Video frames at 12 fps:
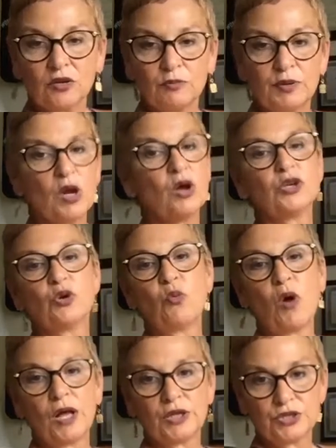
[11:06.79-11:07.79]
beyond your
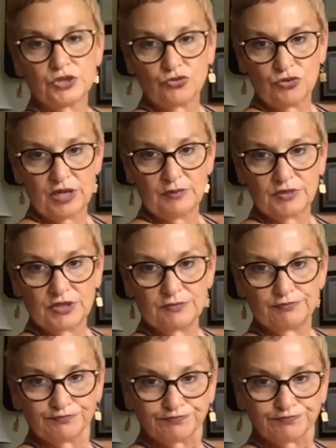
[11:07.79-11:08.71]
wildest dreams.